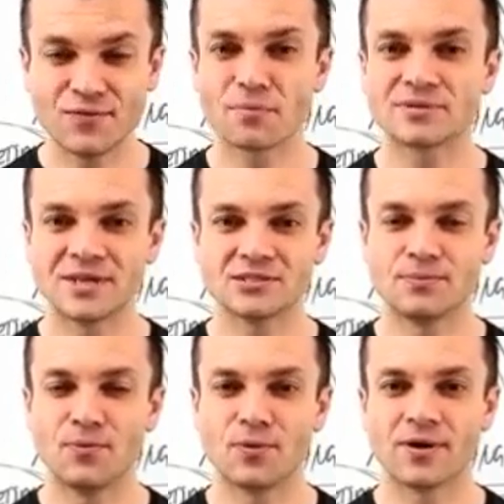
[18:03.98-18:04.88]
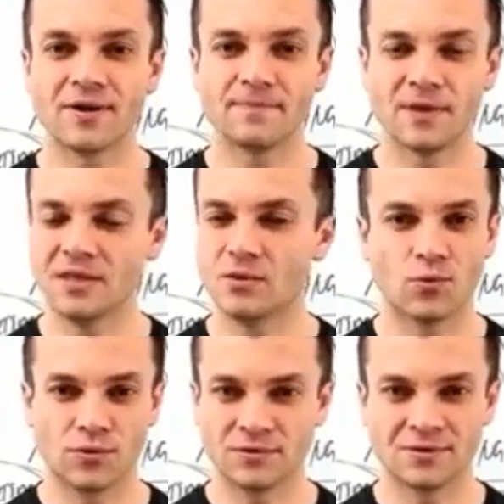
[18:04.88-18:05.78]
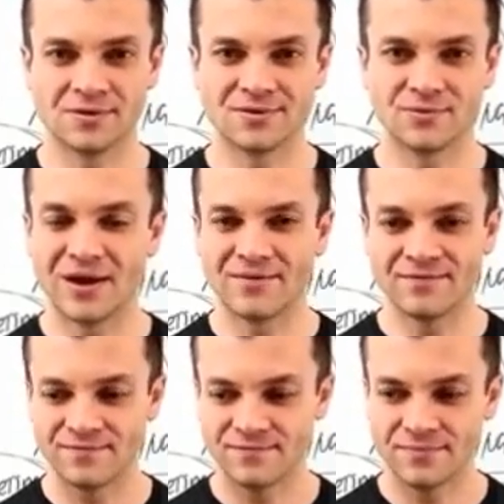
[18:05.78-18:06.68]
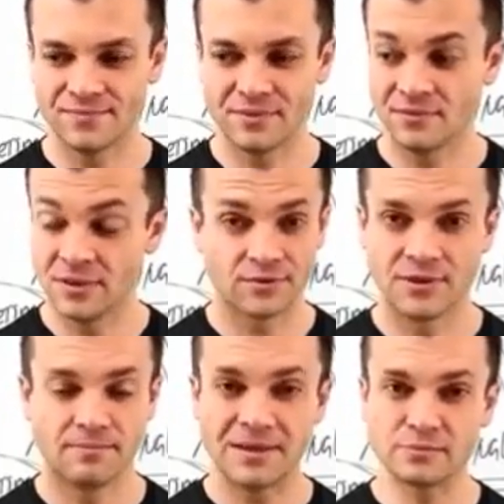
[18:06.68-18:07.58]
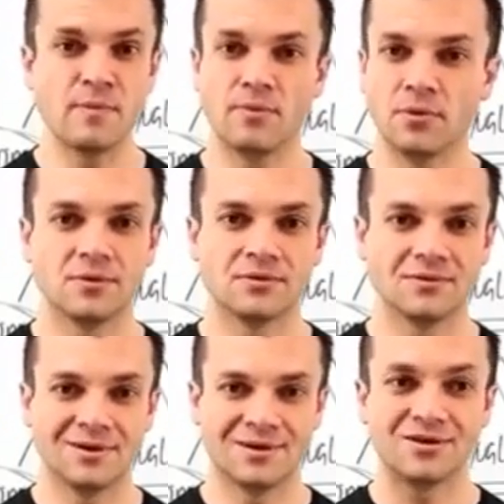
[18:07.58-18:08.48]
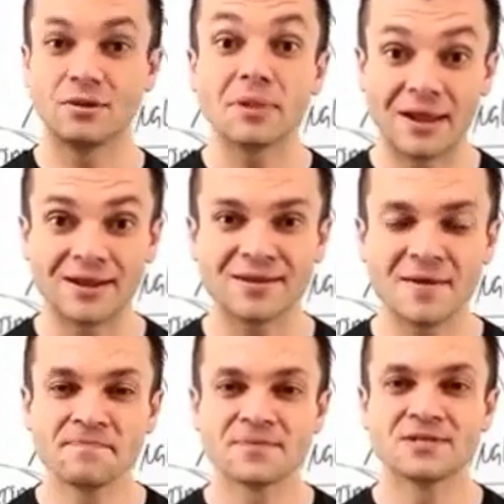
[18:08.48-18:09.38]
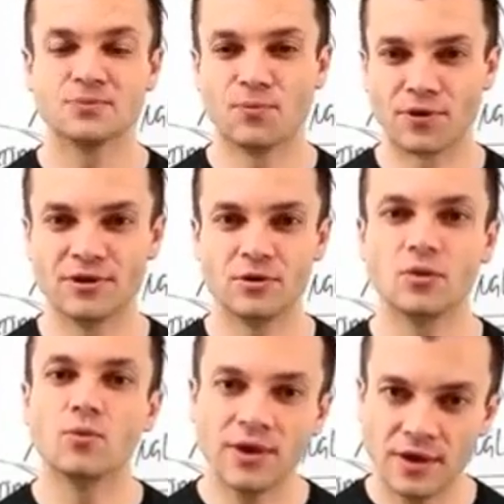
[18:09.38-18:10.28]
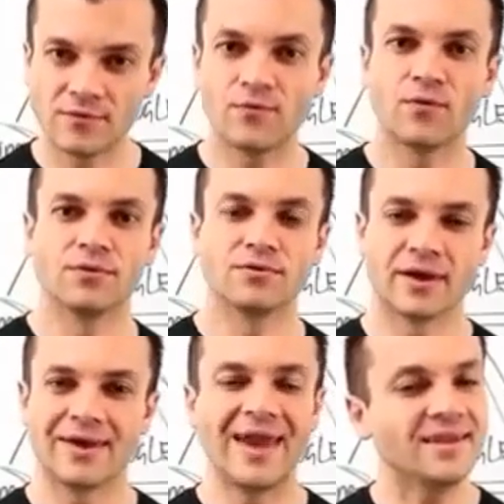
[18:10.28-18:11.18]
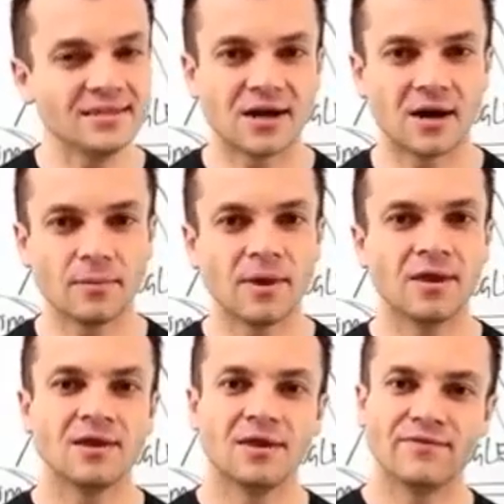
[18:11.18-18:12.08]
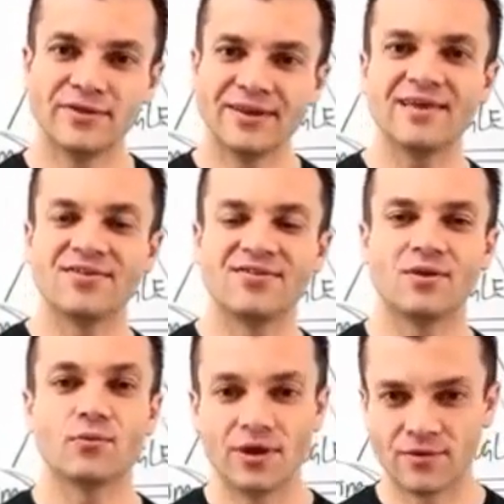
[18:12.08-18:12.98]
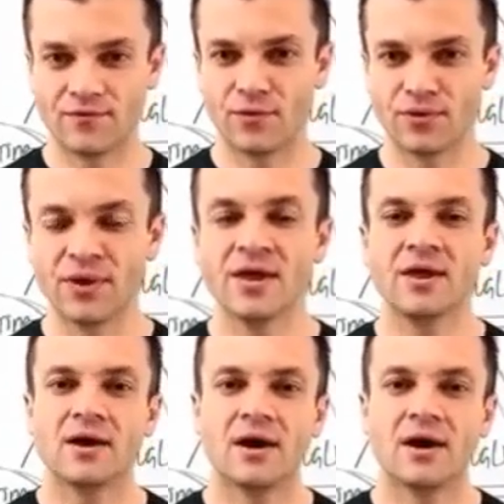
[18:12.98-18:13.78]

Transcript: 4% support in the world. We have literally the best people on the planet supporting you, and we're here for you, okay? Anytime, if you need anything, we're here for you.